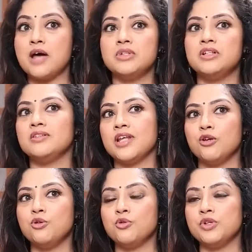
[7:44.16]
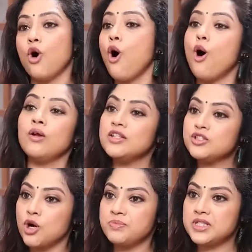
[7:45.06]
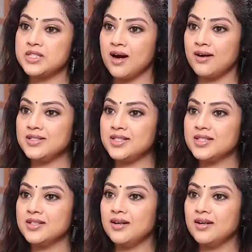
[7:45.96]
Tamil, Telugu, with all the top stars.